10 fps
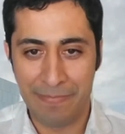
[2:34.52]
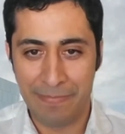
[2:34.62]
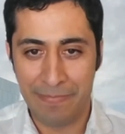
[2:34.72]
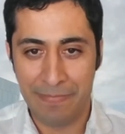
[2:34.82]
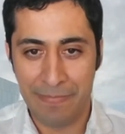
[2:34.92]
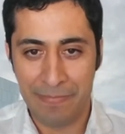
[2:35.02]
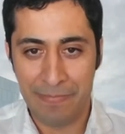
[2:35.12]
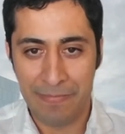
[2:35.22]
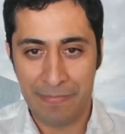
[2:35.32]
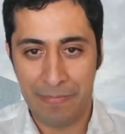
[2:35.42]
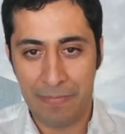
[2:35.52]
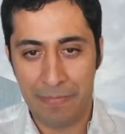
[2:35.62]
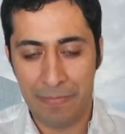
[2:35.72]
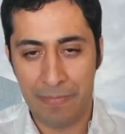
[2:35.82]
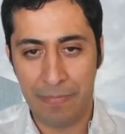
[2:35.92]

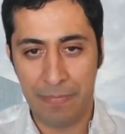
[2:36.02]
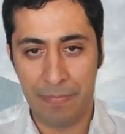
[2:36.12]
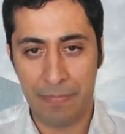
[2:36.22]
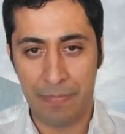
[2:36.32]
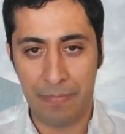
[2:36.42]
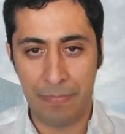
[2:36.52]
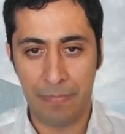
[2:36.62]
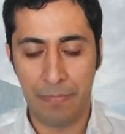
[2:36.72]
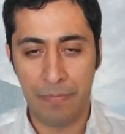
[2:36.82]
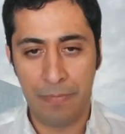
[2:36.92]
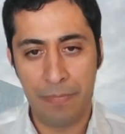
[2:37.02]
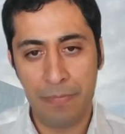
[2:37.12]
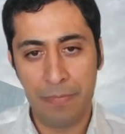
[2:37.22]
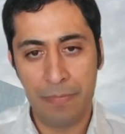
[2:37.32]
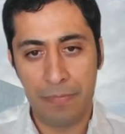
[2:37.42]

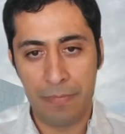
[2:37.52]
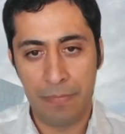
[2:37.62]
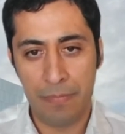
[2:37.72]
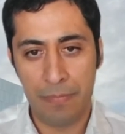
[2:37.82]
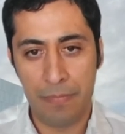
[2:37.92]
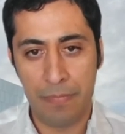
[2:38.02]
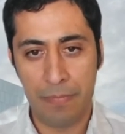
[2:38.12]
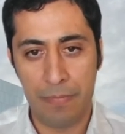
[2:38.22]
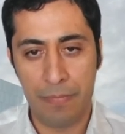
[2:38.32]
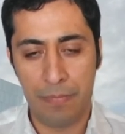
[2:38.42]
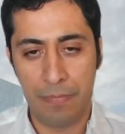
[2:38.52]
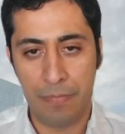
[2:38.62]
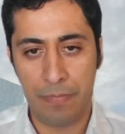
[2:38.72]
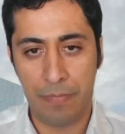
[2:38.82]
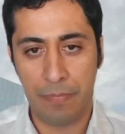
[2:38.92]

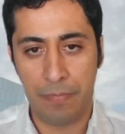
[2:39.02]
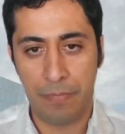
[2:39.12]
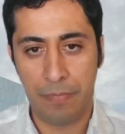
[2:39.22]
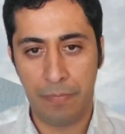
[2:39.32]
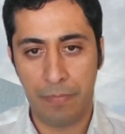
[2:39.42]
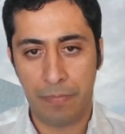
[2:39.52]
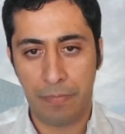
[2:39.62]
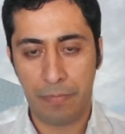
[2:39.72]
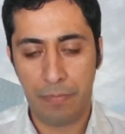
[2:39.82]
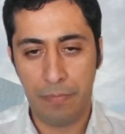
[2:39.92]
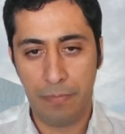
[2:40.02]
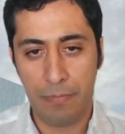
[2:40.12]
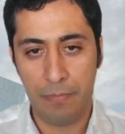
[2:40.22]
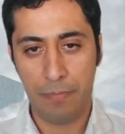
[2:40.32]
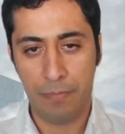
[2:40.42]
This person isn't speaking.